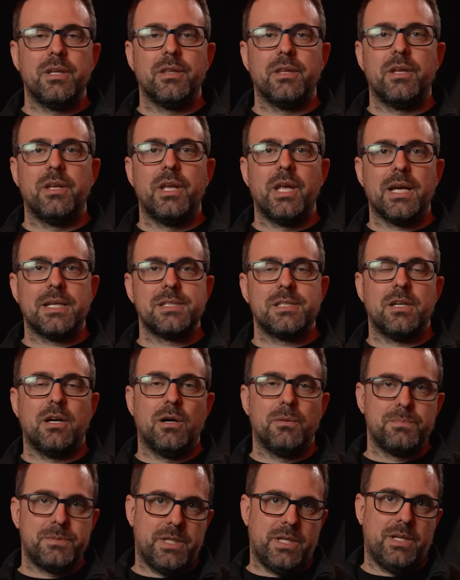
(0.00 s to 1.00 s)
in the next
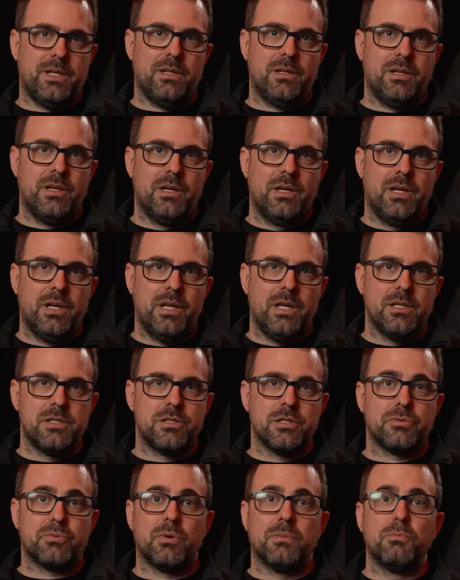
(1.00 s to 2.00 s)
update is
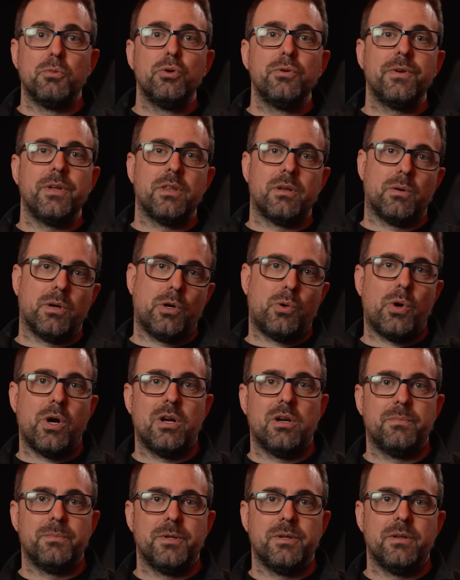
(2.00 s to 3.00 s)
just removing the
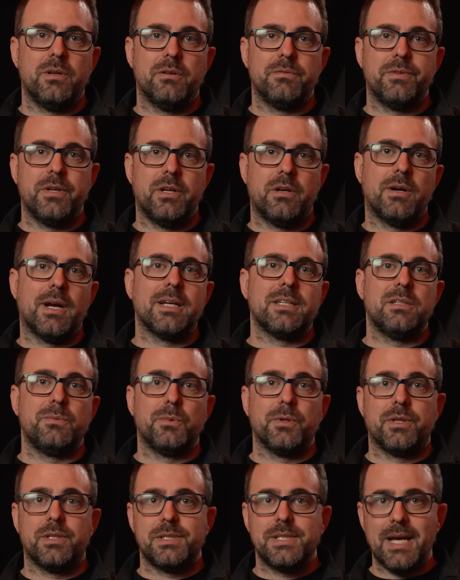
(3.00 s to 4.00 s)
requirement of interacting
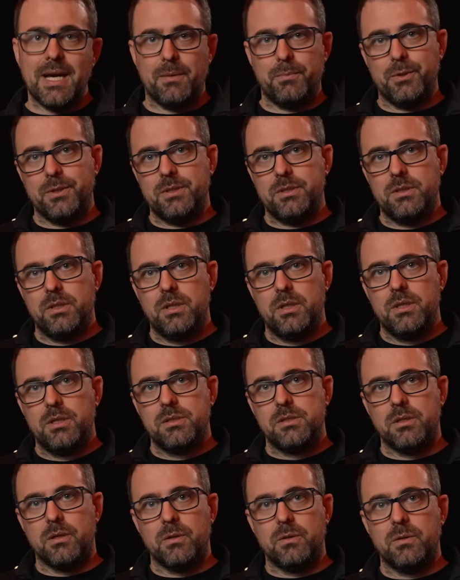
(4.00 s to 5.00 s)
with the tablet.
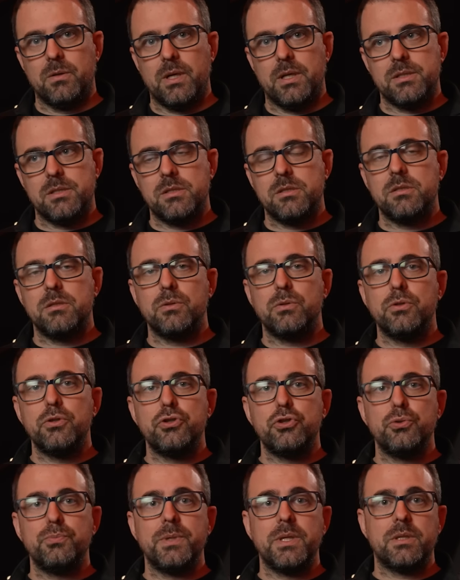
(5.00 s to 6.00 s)
So as soon
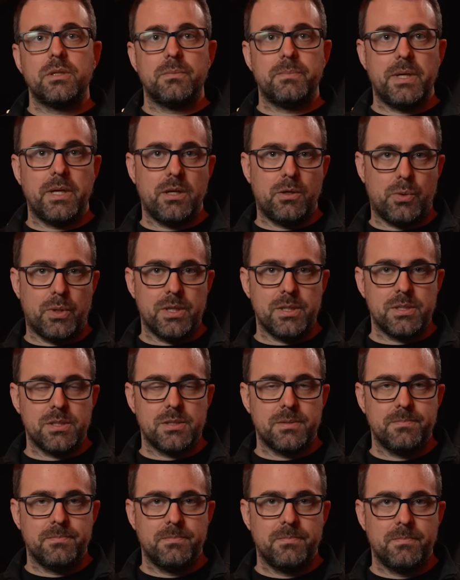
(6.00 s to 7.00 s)
as you beat the main
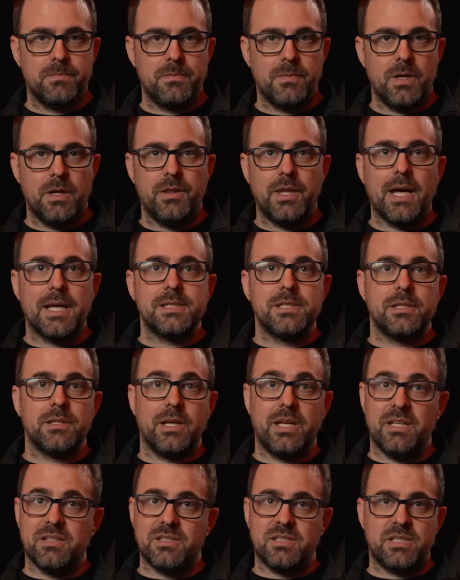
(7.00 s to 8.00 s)
quest, and that's
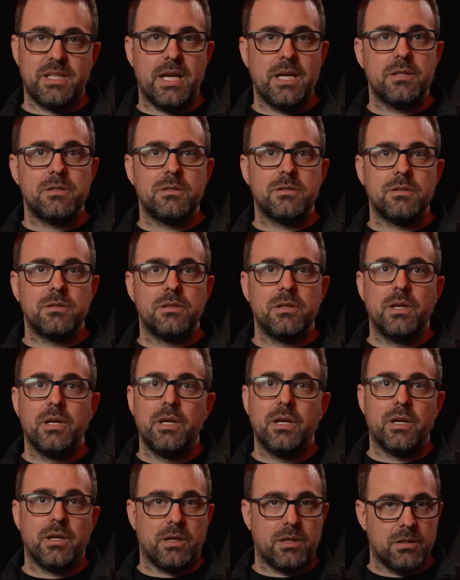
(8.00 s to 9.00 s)
in standard,
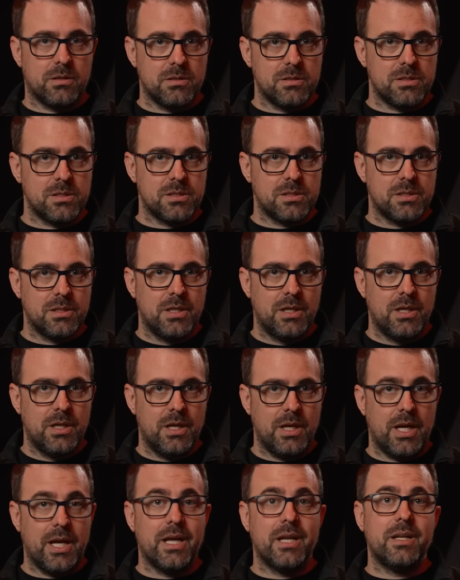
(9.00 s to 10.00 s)
in cursed,
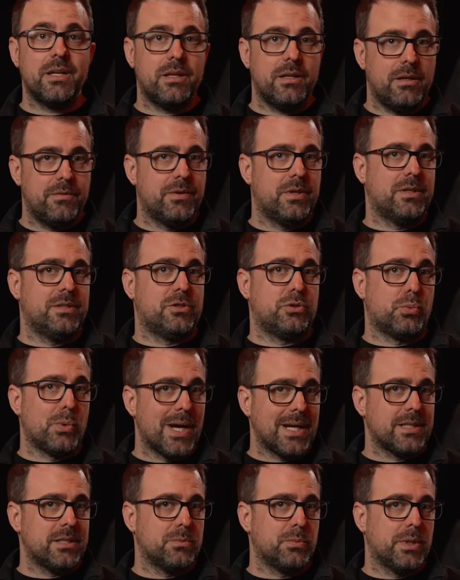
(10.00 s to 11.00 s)
and even in
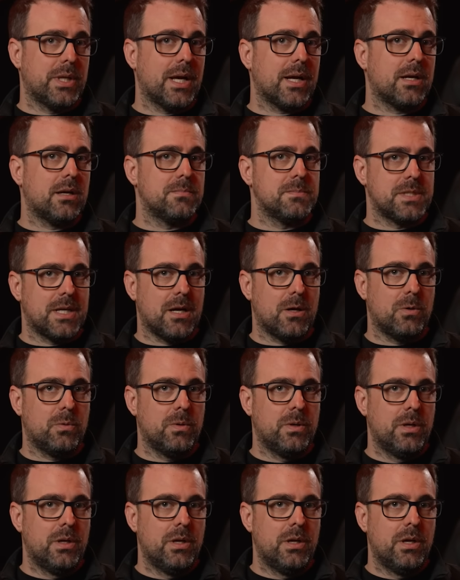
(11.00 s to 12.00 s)
directed when that comes
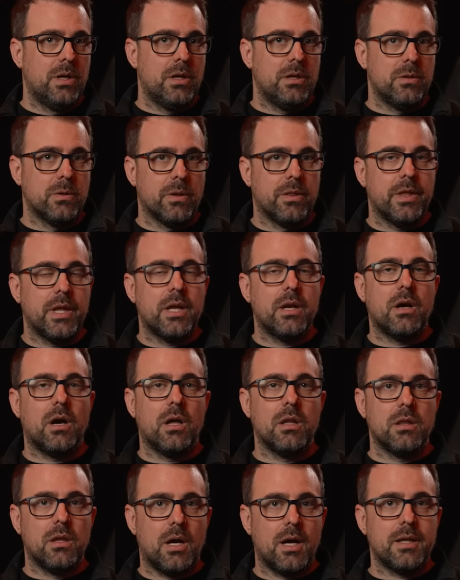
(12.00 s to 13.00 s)
out, you'll then
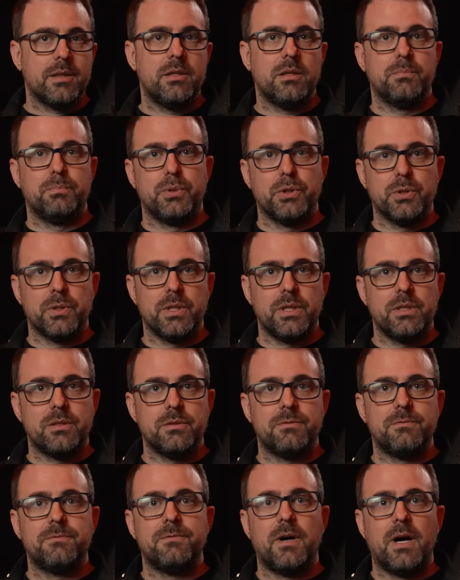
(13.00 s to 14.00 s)
unlock the ability to
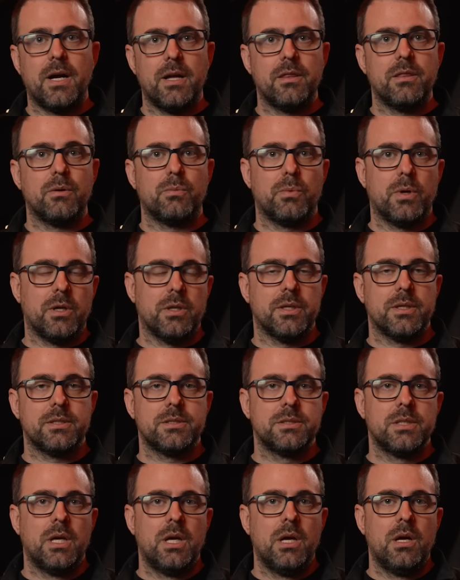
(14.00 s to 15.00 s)
find the
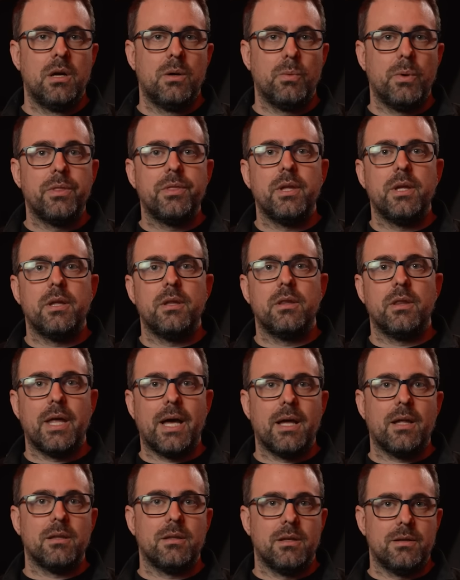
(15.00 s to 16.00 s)
relics within
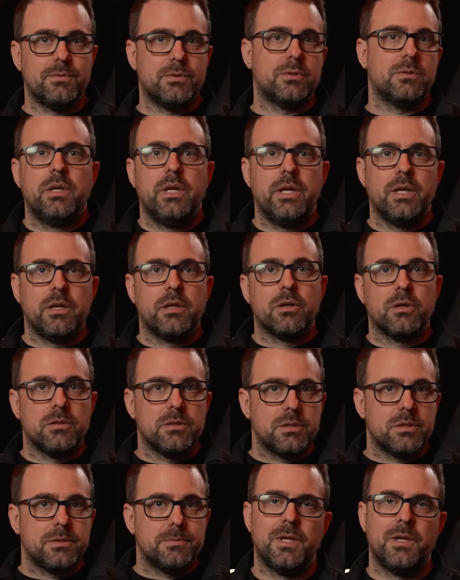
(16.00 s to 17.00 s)
that level in
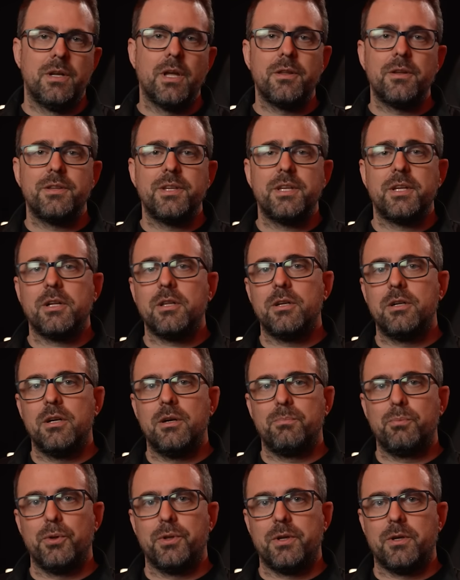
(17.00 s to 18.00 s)
Cursed. Another thing to clear
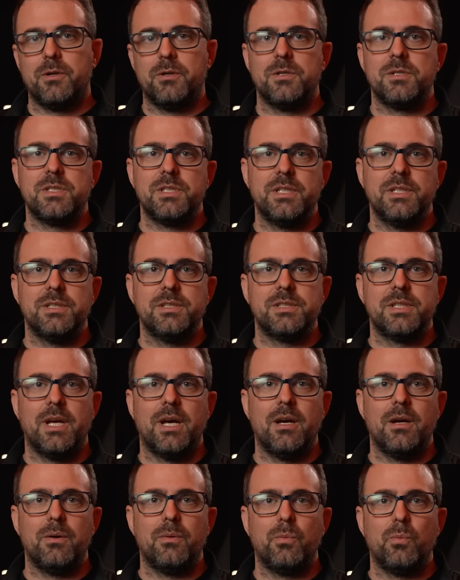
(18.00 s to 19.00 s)
up with Cursed is
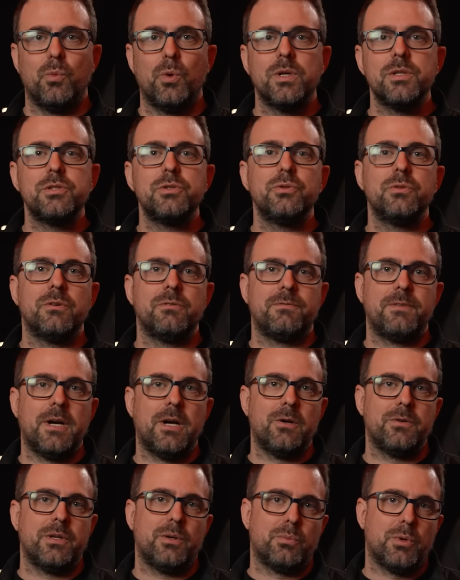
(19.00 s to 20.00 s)
that once you have
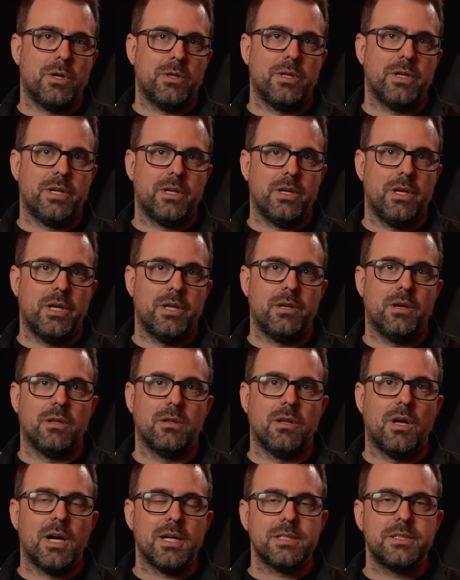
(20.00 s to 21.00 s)
found a relic and
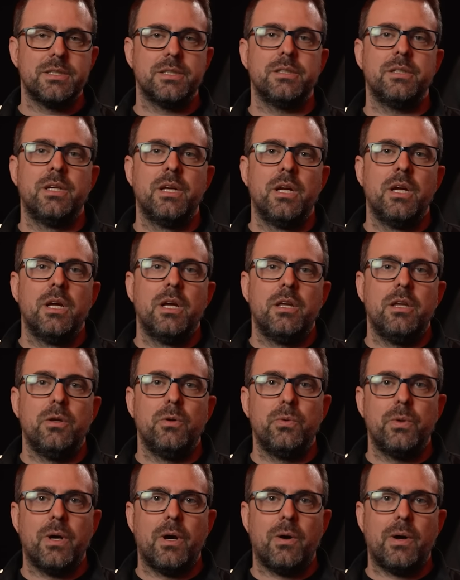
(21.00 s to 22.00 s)
unlocked it, you
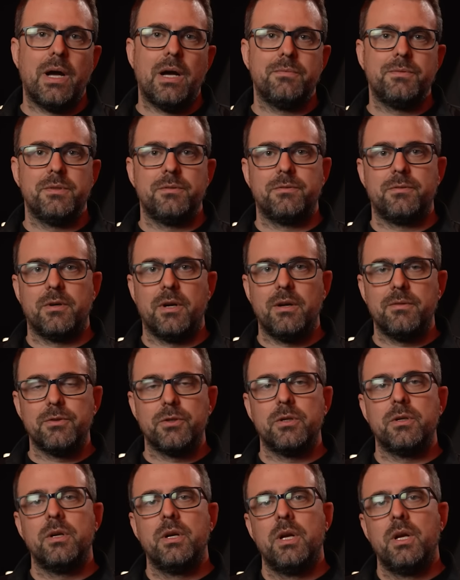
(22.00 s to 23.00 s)
now have it
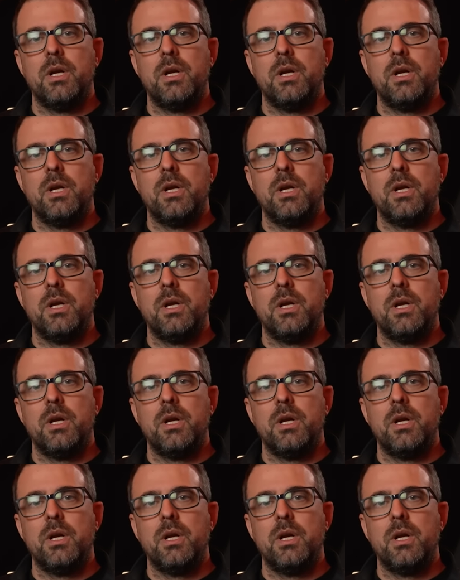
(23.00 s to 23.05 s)
forever,